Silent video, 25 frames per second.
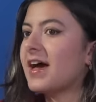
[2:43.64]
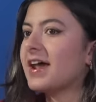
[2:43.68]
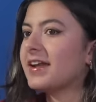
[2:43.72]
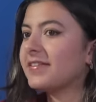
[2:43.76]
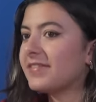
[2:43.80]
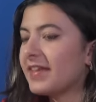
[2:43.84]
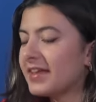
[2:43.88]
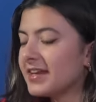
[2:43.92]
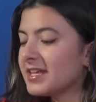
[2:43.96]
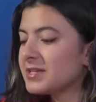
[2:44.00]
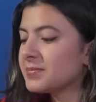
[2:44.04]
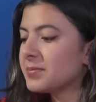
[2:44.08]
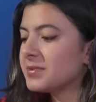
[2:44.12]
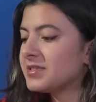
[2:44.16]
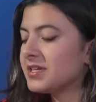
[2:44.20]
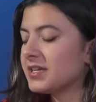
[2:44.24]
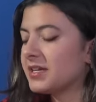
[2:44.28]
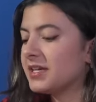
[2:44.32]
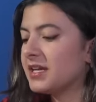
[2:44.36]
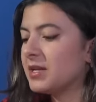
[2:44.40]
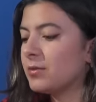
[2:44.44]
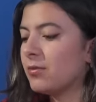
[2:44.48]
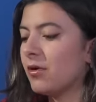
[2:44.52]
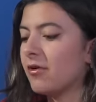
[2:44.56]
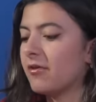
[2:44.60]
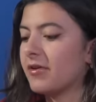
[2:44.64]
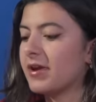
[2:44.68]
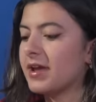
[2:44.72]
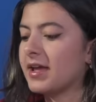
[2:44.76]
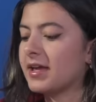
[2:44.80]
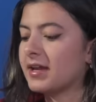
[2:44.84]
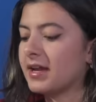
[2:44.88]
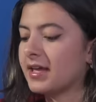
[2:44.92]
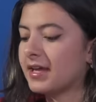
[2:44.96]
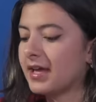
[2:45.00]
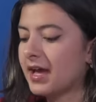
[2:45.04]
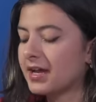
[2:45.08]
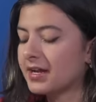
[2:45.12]
That That is particularly worrying,
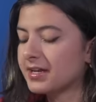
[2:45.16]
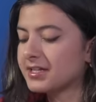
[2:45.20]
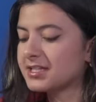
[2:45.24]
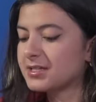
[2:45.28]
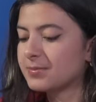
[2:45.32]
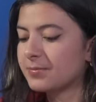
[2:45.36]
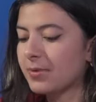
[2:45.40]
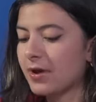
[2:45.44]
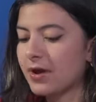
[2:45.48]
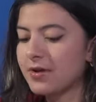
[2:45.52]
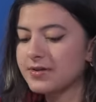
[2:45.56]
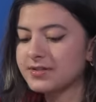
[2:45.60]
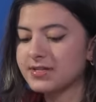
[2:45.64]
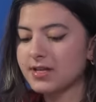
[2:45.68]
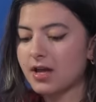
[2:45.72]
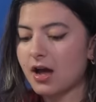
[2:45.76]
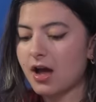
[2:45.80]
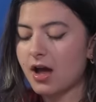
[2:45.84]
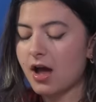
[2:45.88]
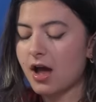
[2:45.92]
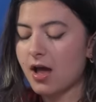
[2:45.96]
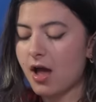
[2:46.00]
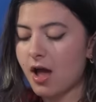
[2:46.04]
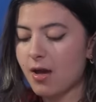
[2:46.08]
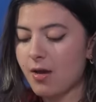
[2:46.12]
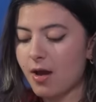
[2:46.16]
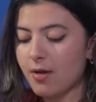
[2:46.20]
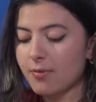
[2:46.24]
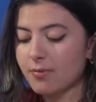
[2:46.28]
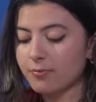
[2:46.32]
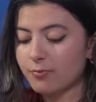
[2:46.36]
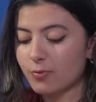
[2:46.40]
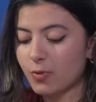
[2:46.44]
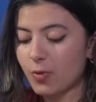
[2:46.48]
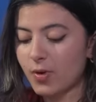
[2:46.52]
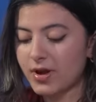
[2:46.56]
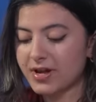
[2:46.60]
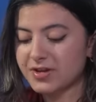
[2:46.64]
and I, and I suppose it, I, I,
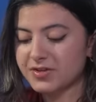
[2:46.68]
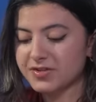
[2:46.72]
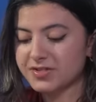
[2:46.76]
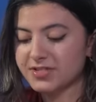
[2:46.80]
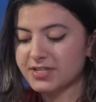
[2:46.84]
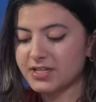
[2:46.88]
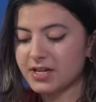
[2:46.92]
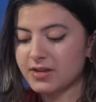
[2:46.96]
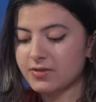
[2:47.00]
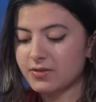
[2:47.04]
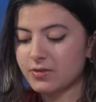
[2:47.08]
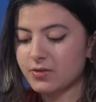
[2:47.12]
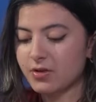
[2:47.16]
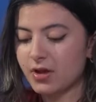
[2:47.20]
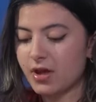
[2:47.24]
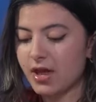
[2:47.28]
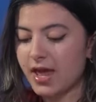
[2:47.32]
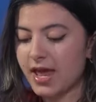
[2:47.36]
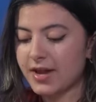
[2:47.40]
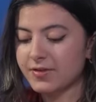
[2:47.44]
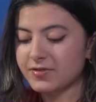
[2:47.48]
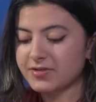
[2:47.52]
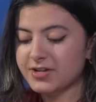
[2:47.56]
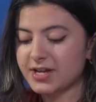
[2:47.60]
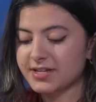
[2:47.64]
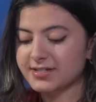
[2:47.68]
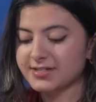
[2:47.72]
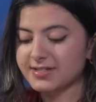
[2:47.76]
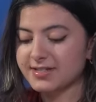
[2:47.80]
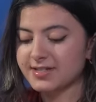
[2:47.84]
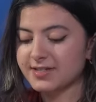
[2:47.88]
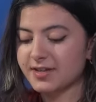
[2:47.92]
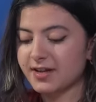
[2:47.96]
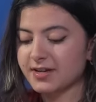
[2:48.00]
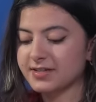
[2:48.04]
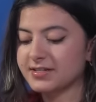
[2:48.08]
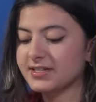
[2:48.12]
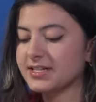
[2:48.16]
I'm quite interested in uh, Henry Jackson
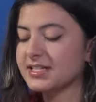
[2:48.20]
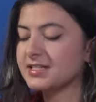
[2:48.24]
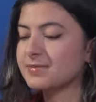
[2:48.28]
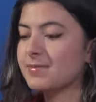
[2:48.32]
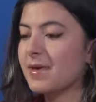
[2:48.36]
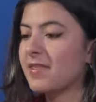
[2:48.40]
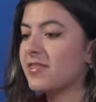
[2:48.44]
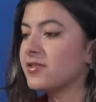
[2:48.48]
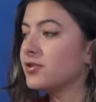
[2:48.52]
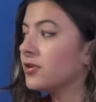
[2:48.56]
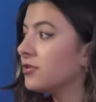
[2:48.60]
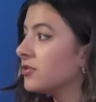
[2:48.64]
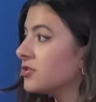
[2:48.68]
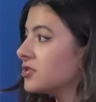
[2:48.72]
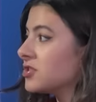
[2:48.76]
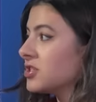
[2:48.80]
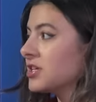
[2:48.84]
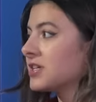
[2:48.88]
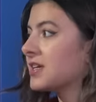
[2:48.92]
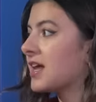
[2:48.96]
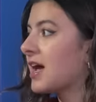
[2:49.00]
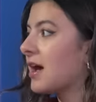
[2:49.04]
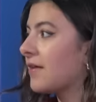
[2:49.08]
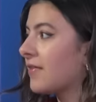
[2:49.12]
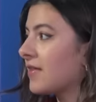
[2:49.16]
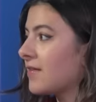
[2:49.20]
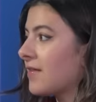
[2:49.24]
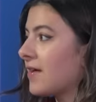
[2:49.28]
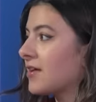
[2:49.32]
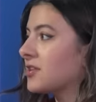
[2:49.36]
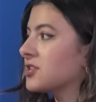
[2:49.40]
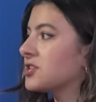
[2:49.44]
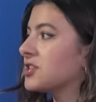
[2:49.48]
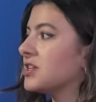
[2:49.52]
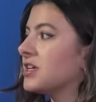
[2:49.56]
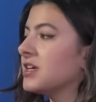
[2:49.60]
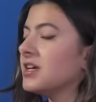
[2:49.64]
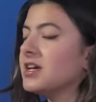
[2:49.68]
Society's methodology and how they've
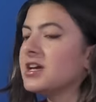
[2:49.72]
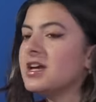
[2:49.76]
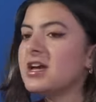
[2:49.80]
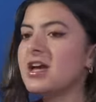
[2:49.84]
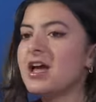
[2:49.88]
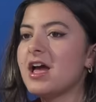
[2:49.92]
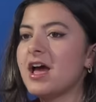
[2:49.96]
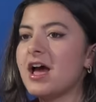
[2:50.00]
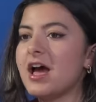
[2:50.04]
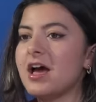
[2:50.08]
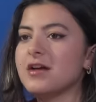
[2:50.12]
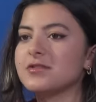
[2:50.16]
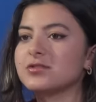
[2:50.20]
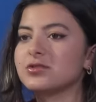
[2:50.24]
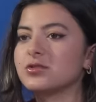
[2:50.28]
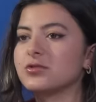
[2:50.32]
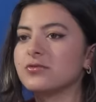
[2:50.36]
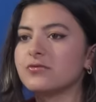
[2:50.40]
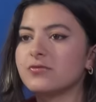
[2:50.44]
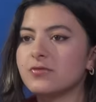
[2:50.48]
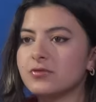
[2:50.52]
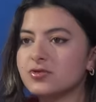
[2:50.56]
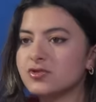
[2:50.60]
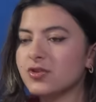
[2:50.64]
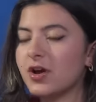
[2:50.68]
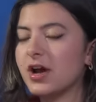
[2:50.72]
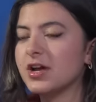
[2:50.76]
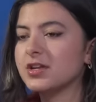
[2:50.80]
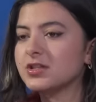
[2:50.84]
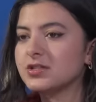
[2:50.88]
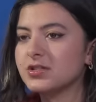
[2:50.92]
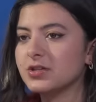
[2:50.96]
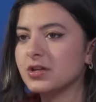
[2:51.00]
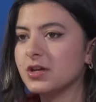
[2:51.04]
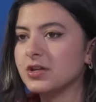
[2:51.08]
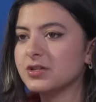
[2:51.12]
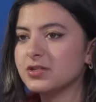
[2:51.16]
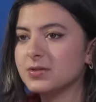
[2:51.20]
actually uh, sort of tried
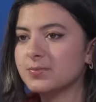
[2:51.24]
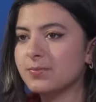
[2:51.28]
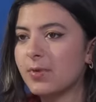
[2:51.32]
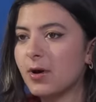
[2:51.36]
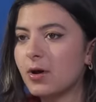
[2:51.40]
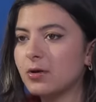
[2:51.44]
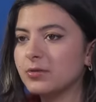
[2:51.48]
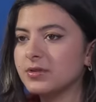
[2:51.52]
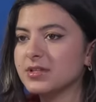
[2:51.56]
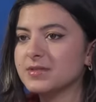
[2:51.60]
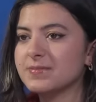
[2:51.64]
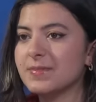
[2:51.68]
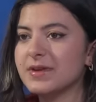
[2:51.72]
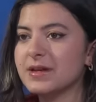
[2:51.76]
to, to poll as